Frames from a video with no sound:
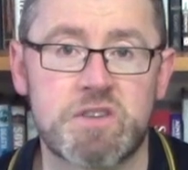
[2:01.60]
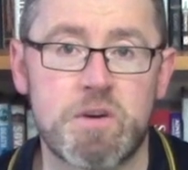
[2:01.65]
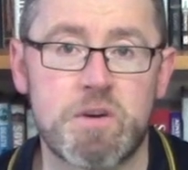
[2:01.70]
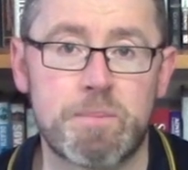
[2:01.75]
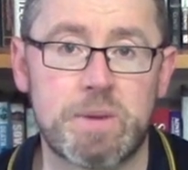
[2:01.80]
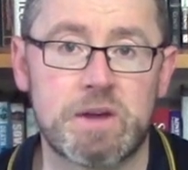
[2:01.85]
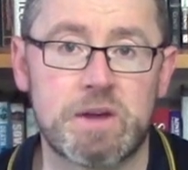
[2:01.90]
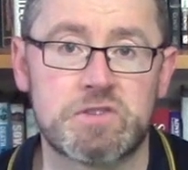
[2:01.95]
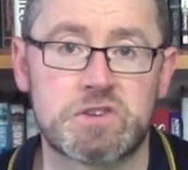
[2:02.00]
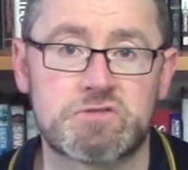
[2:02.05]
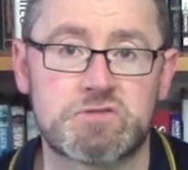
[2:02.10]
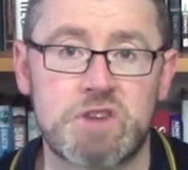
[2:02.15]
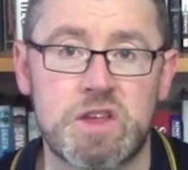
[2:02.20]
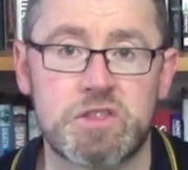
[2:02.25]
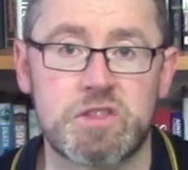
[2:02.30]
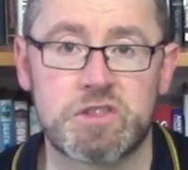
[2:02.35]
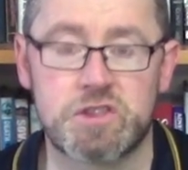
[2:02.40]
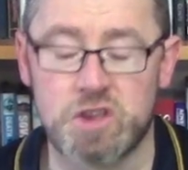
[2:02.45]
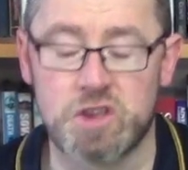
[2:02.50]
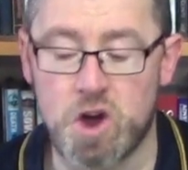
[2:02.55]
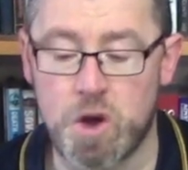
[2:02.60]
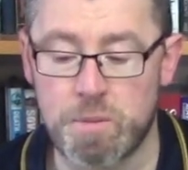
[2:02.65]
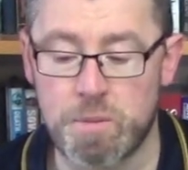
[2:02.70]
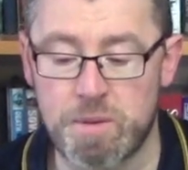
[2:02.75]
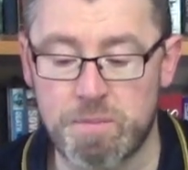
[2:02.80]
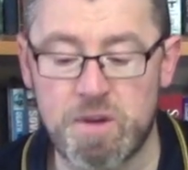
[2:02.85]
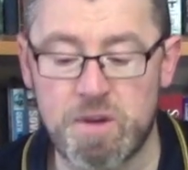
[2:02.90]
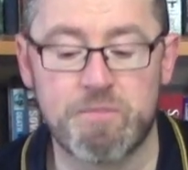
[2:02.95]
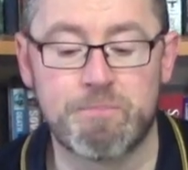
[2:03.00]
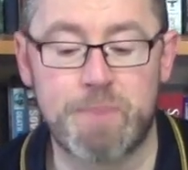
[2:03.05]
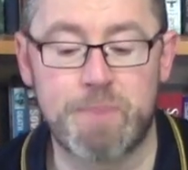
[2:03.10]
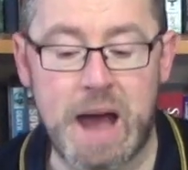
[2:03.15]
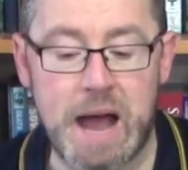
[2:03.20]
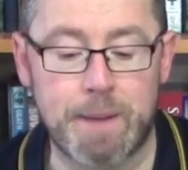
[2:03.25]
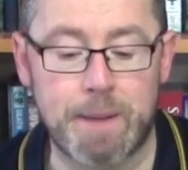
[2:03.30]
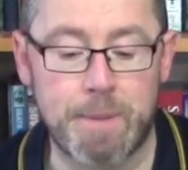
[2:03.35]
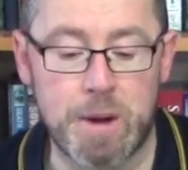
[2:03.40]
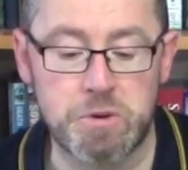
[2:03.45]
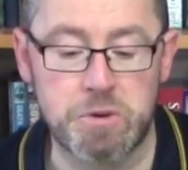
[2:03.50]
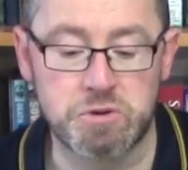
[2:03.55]
a bit of strength to the army, a bit of
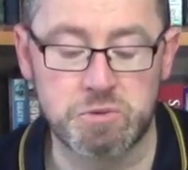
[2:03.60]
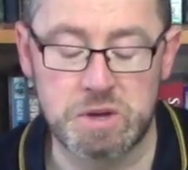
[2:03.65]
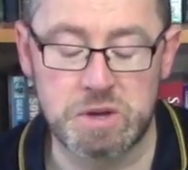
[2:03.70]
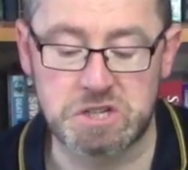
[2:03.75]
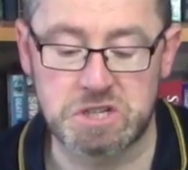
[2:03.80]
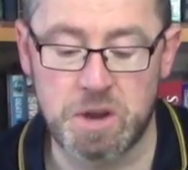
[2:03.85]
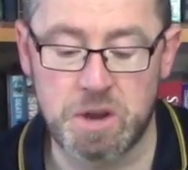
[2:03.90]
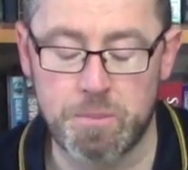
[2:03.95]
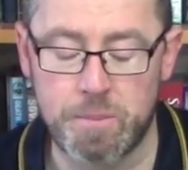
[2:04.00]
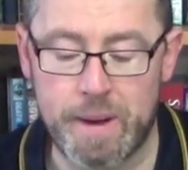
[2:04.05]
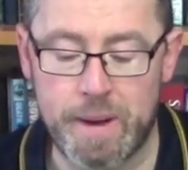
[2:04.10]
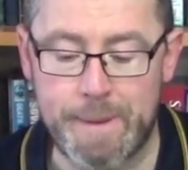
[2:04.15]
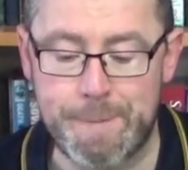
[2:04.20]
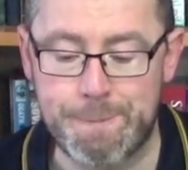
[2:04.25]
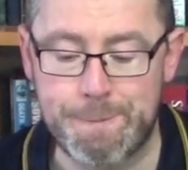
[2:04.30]
backbone to it somewhere.